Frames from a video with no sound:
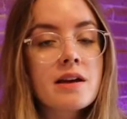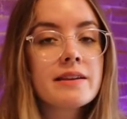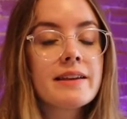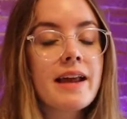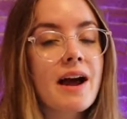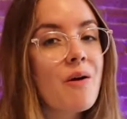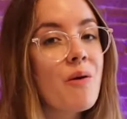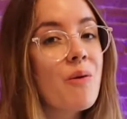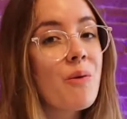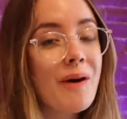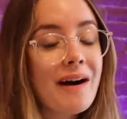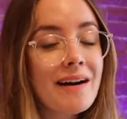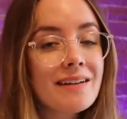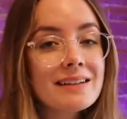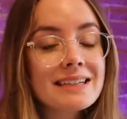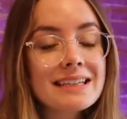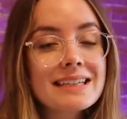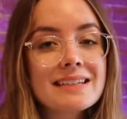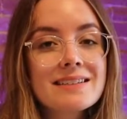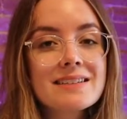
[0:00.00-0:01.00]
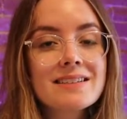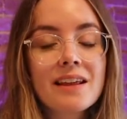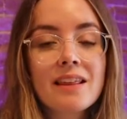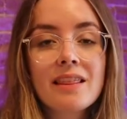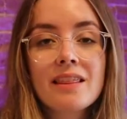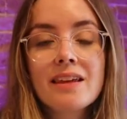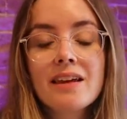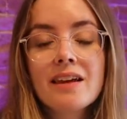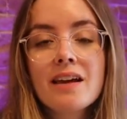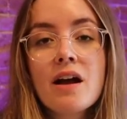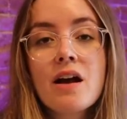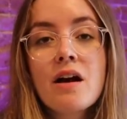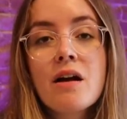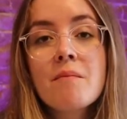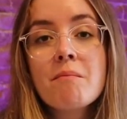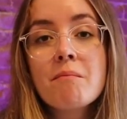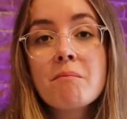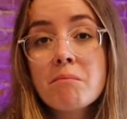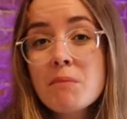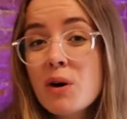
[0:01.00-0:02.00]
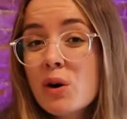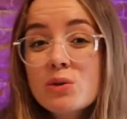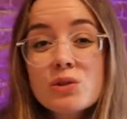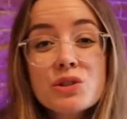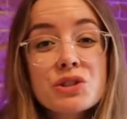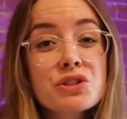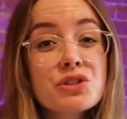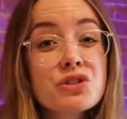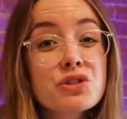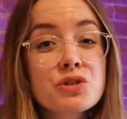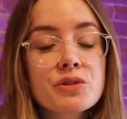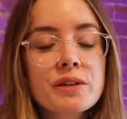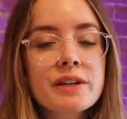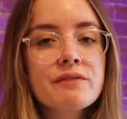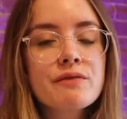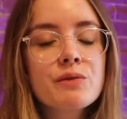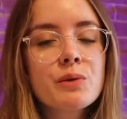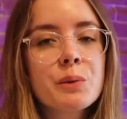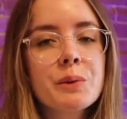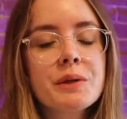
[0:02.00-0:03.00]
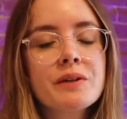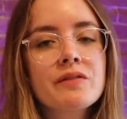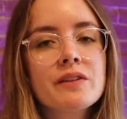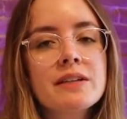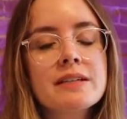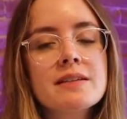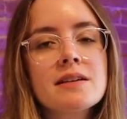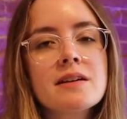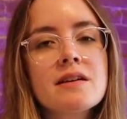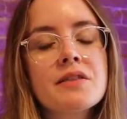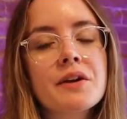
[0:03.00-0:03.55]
Now, while it is the most straightforward visa,